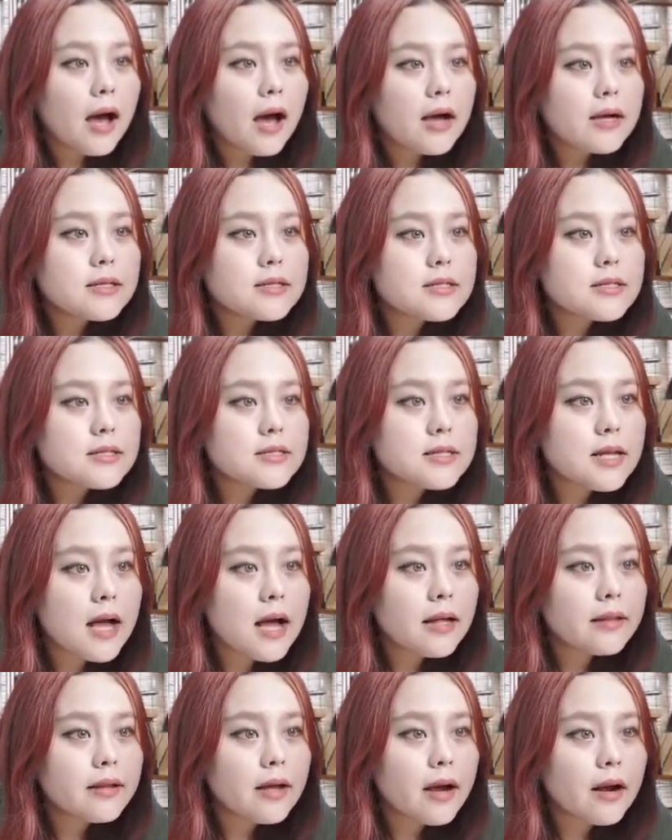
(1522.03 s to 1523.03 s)

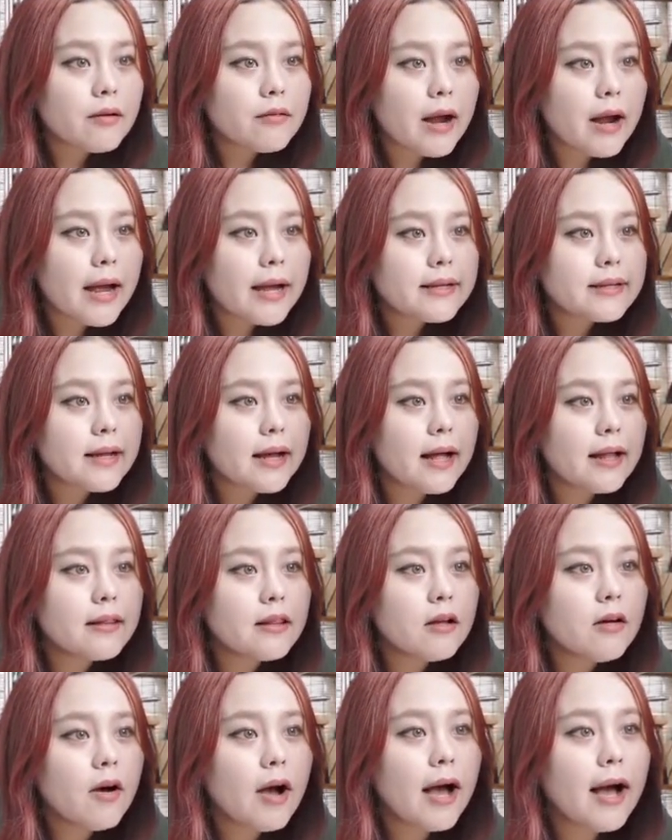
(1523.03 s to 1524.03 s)
Sana, right?
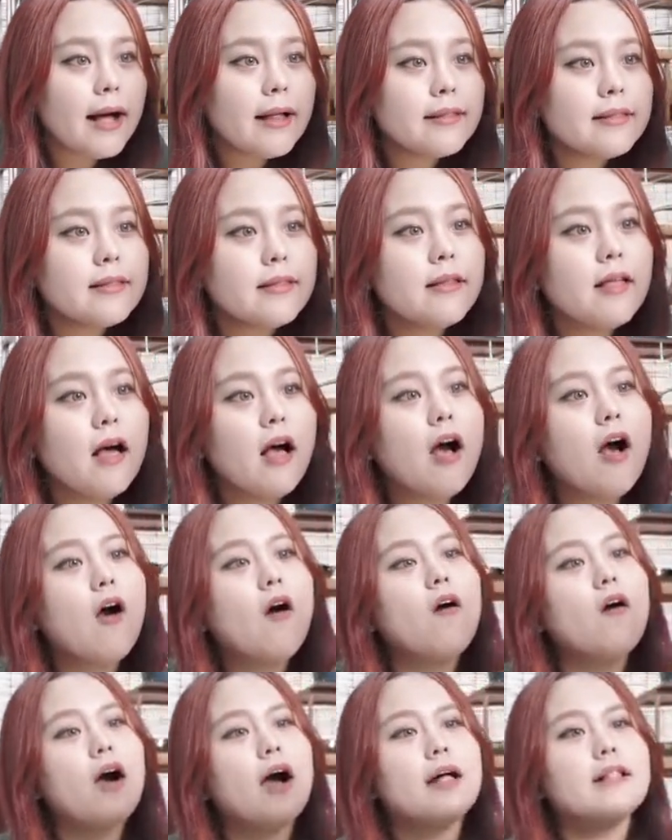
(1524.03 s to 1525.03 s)
Hello,
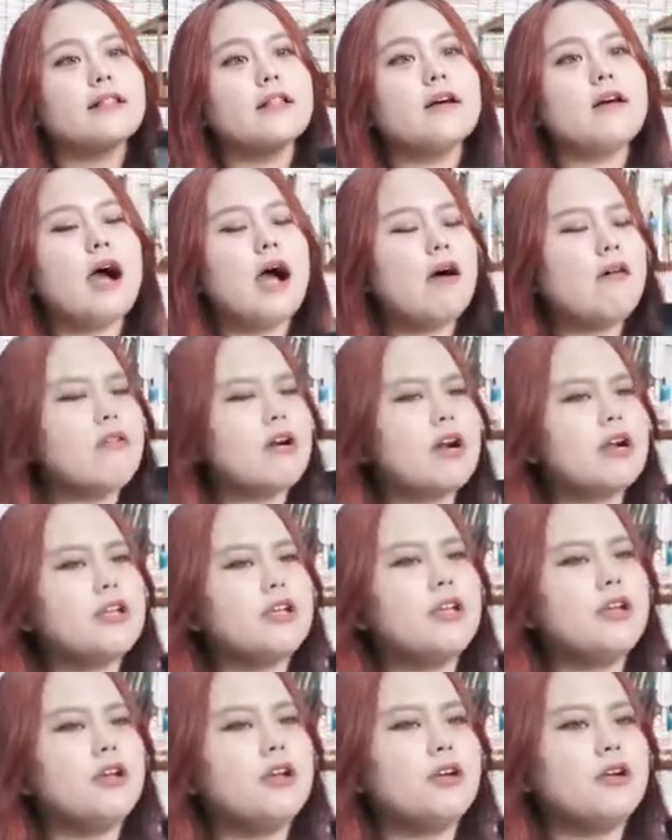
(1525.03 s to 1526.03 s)
hello, hello. How are
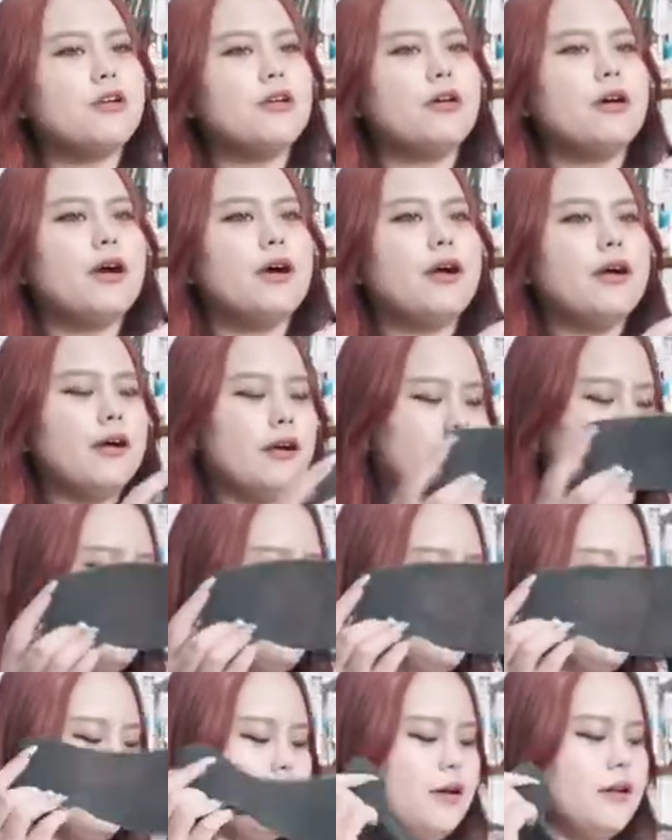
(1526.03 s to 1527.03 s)
you?
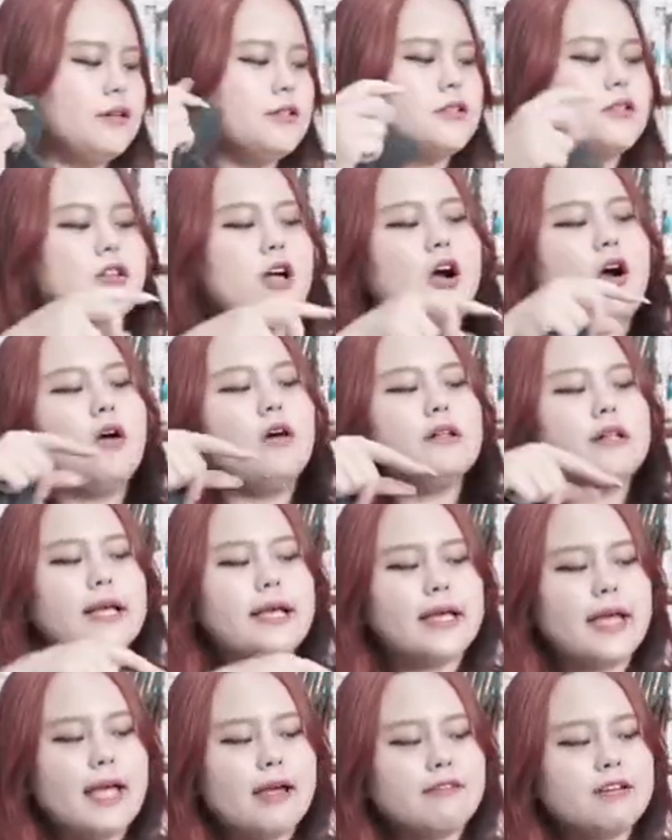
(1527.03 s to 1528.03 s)
So like
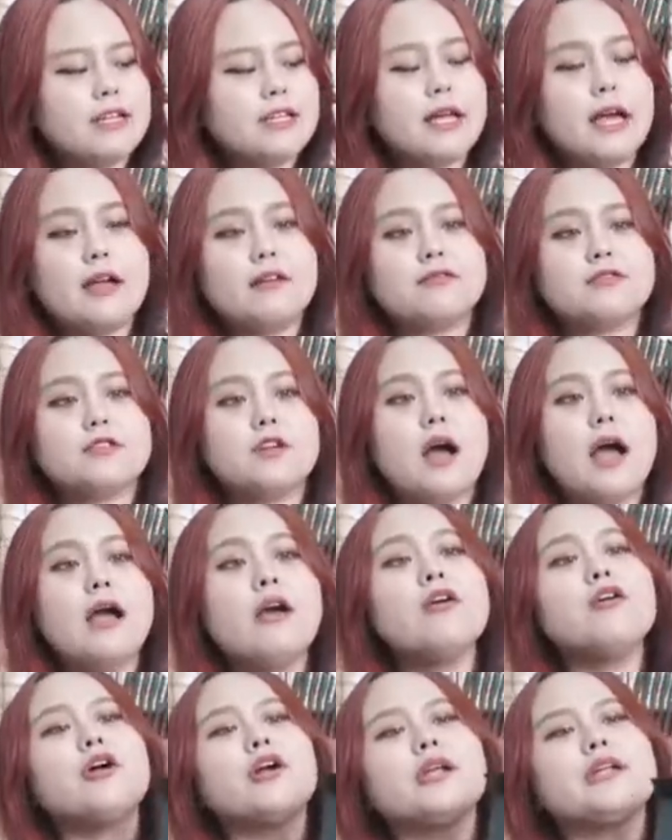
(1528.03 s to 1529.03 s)
every knife, so I
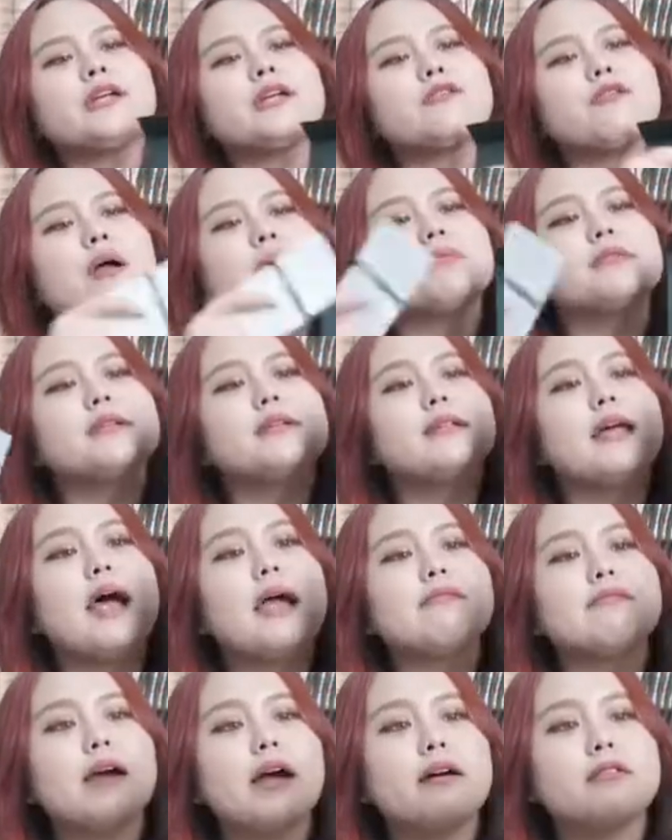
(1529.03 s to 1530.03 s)
already grabbed the
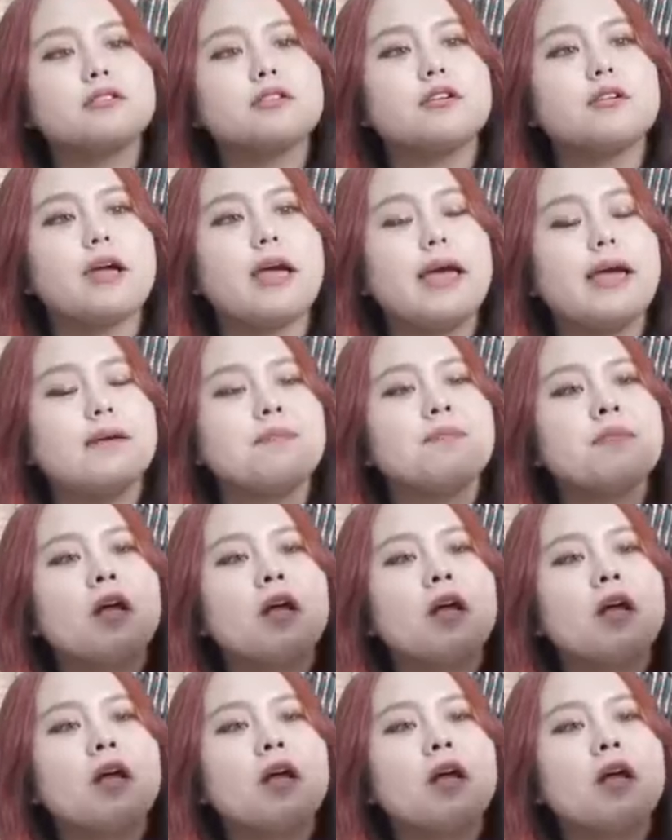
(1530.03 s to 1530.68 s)
knife out, okay.